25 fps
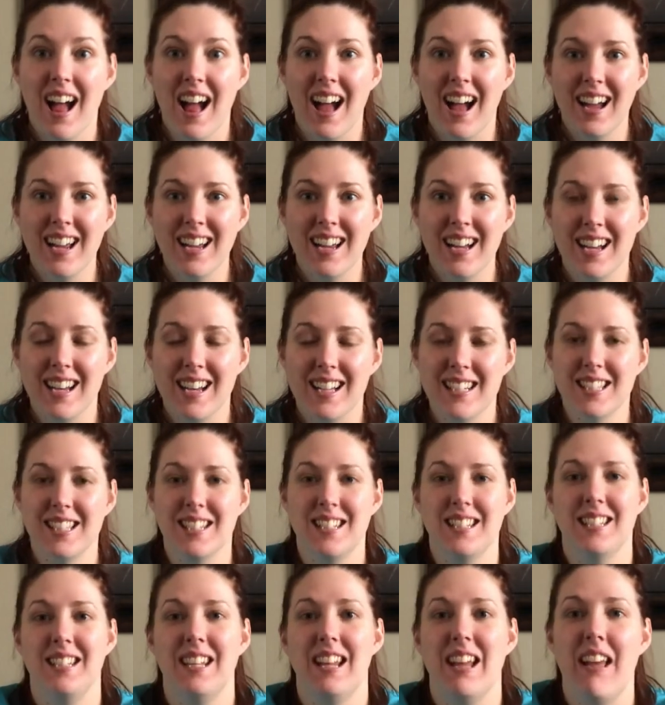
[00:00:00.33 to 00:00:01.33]
Hi guys,
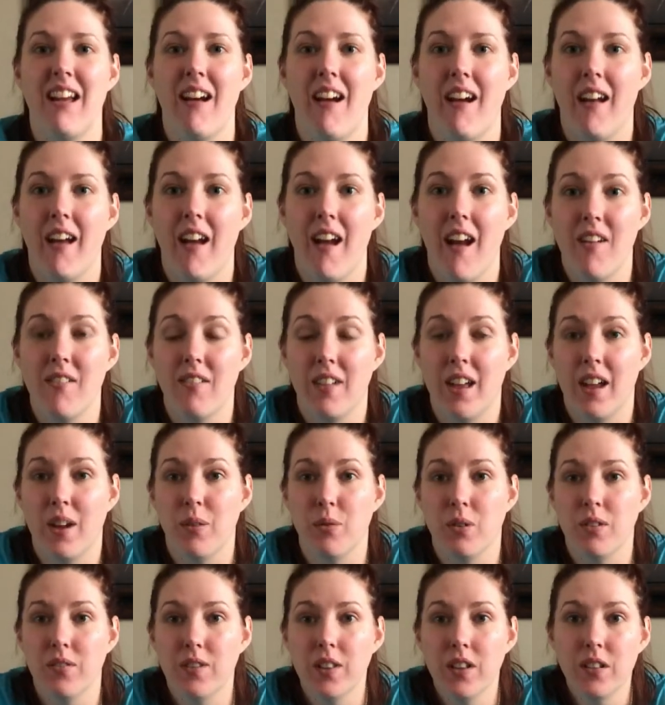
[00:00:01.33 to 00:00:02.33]
today I have a
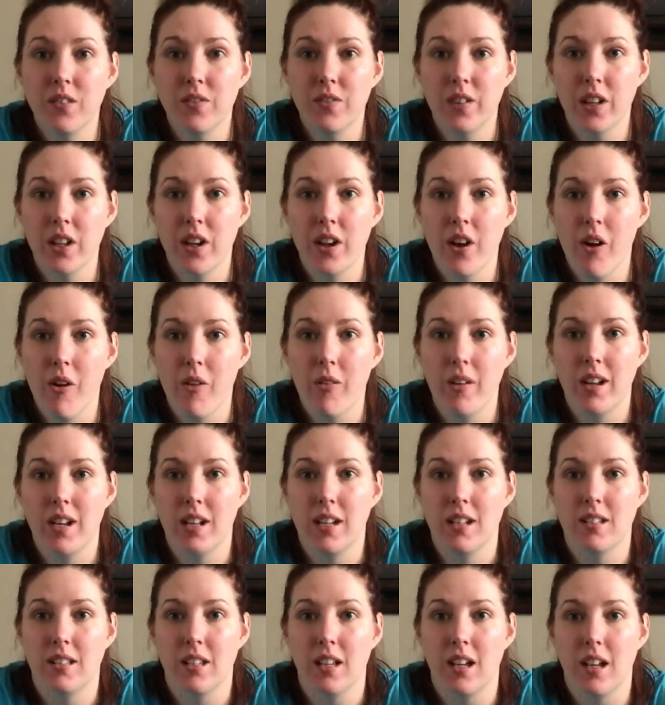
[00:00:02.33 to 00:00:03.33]
reveal video. It
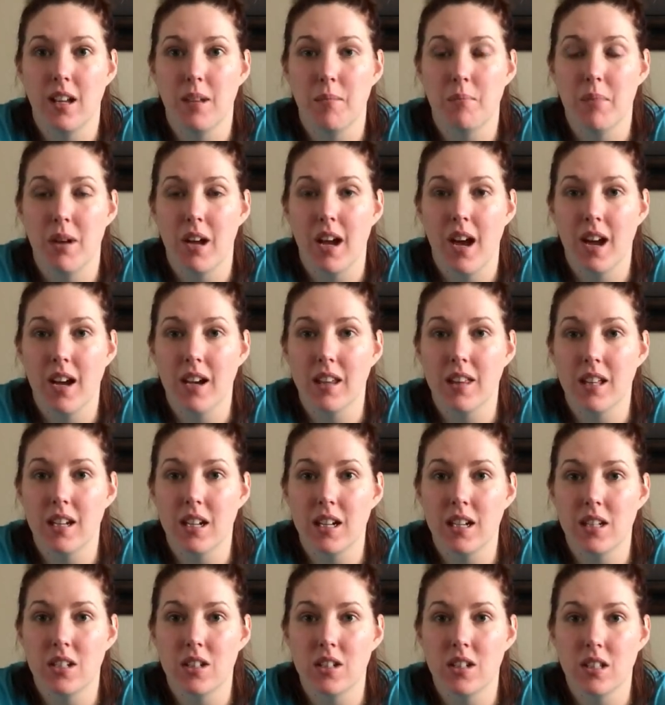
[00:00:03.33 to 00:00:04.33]
is a bag that
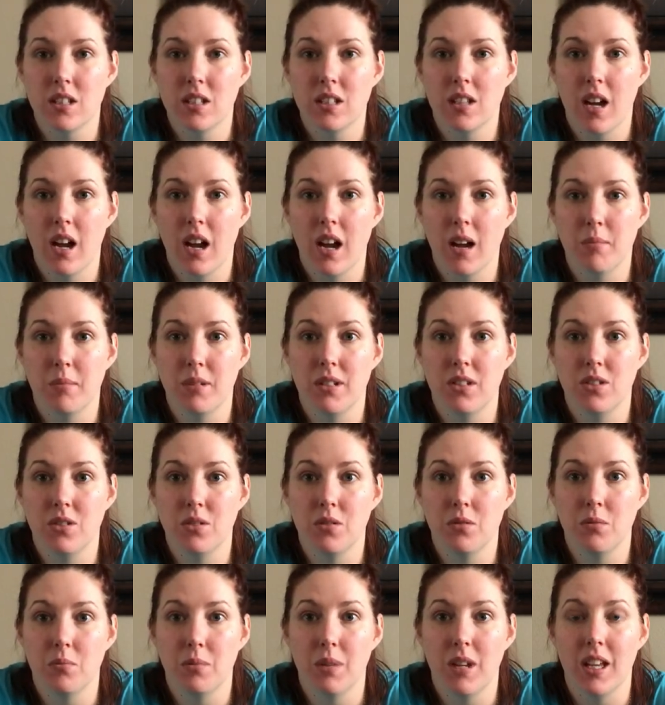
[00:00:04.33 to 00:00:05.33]
I just happened
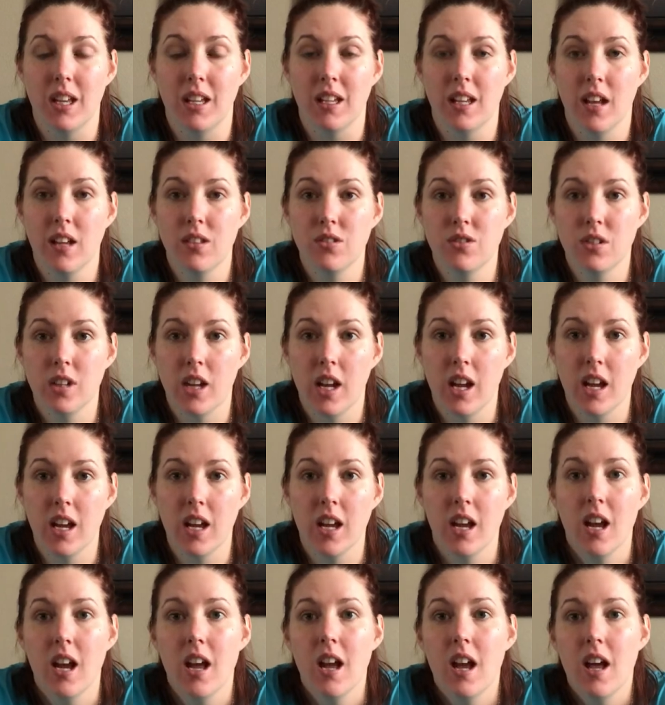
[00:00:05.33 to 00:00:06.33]
to get yesterday,
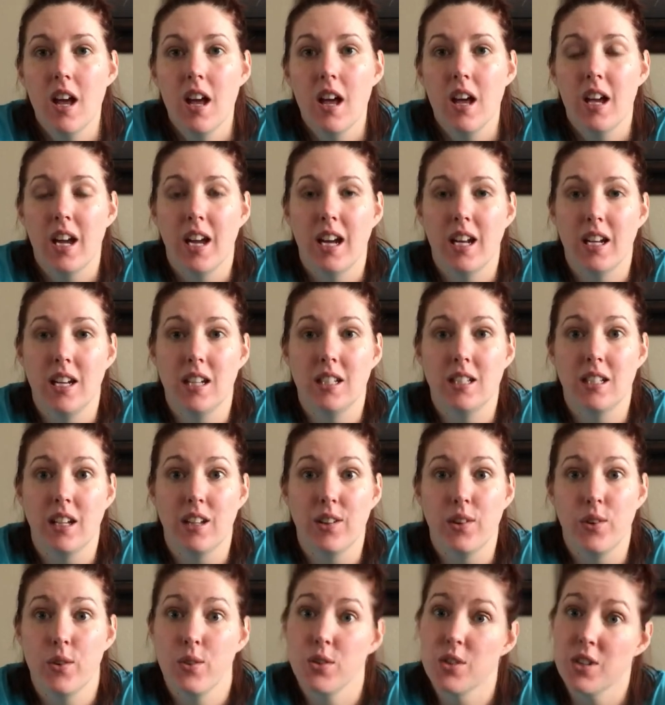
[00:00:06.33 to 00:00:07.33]
and it is a
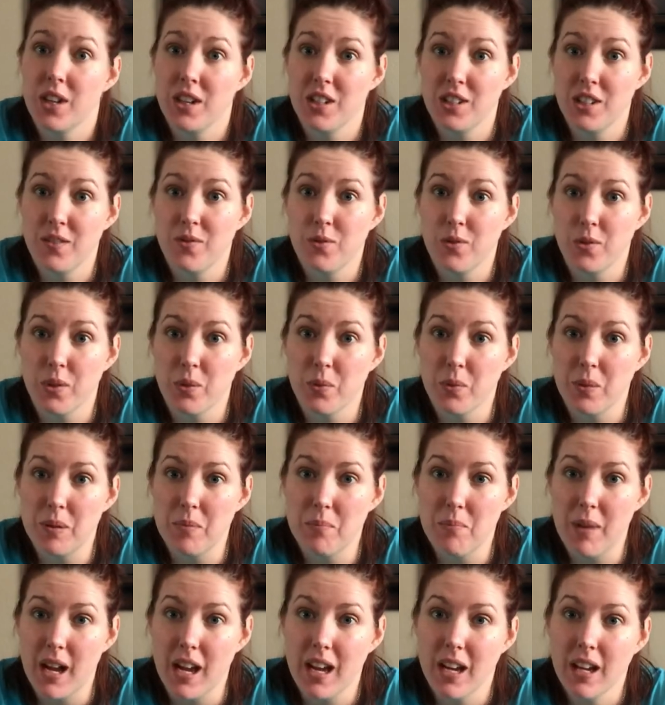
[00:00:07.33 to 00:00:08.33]
Coach 1941
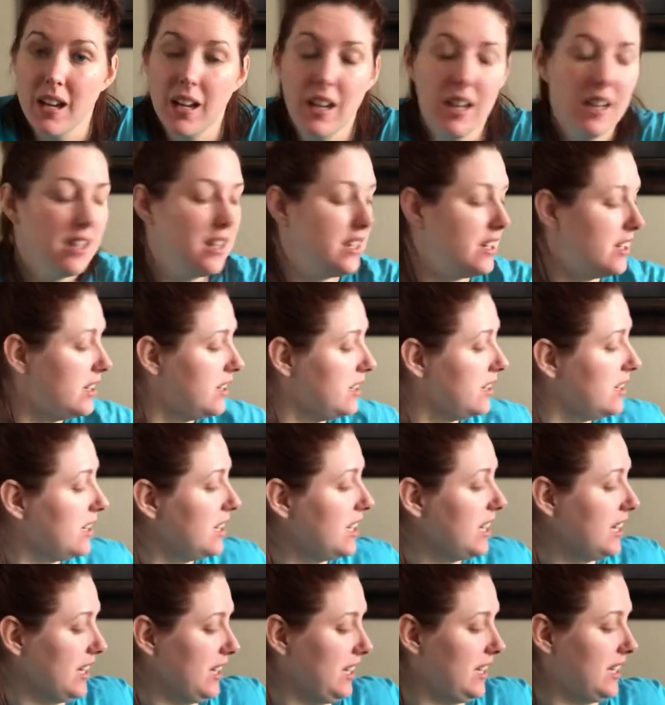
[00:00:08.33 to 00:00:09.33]
bag,
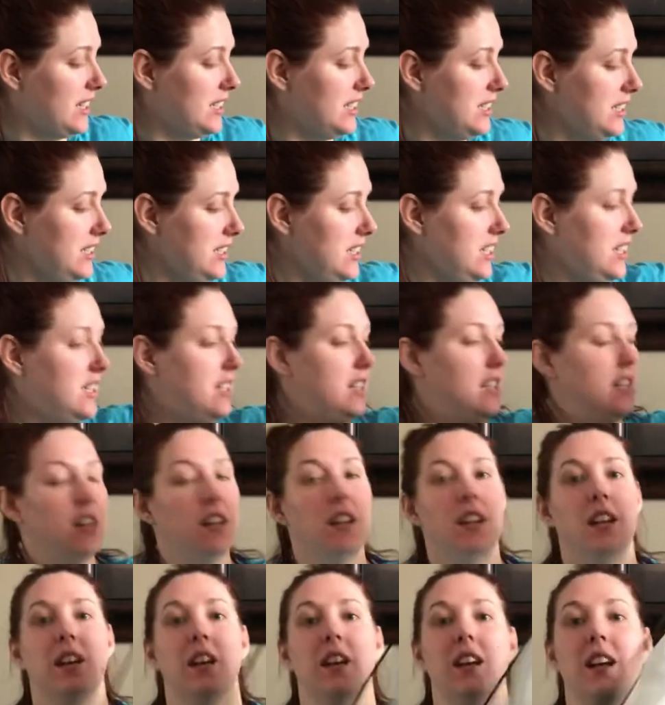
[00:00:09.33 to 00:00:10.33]
and
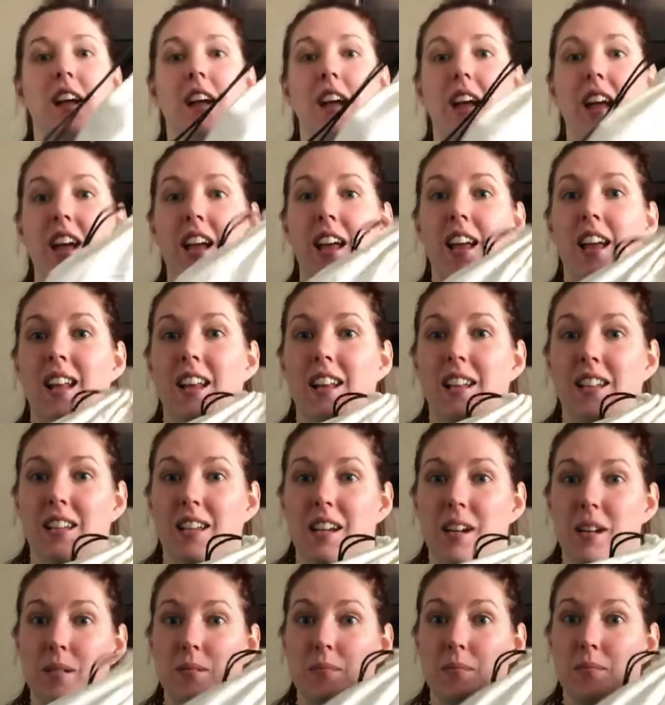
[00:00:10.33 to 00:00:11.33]
it
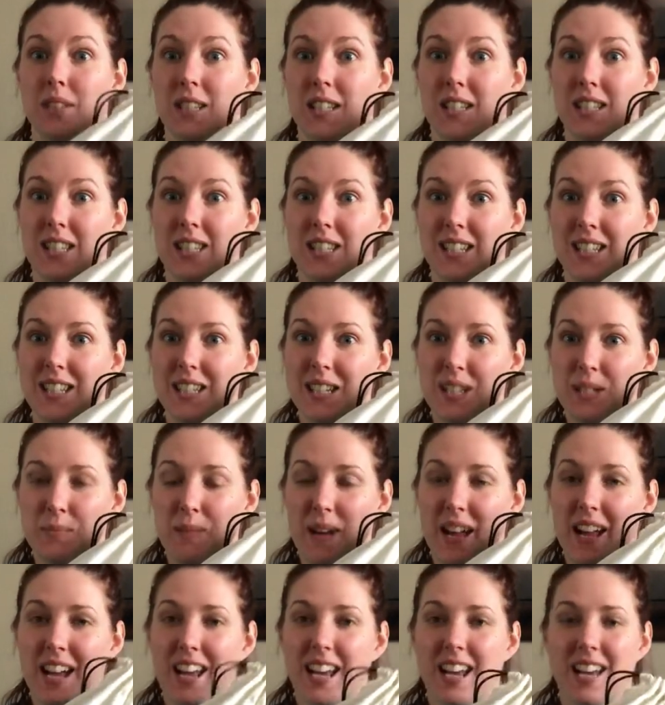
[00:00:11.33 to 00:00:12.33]
comes in this dust
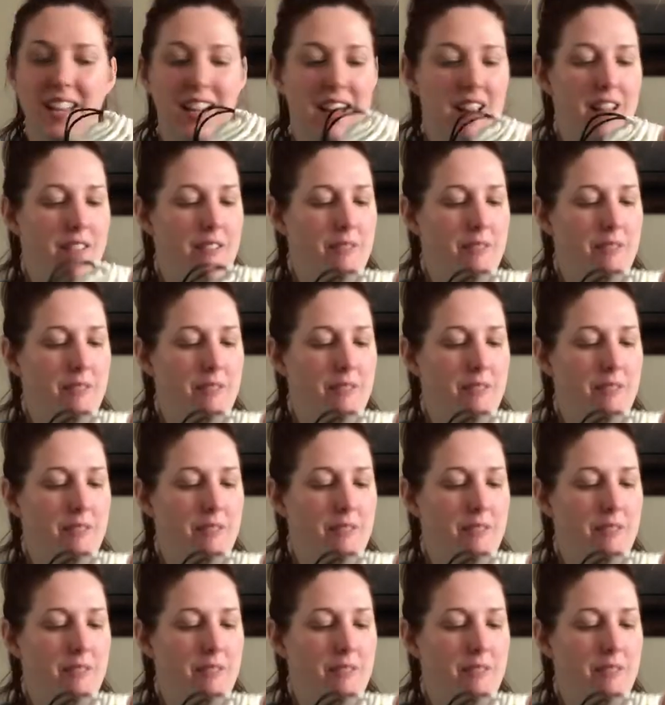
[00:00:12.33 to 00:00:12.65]
bag,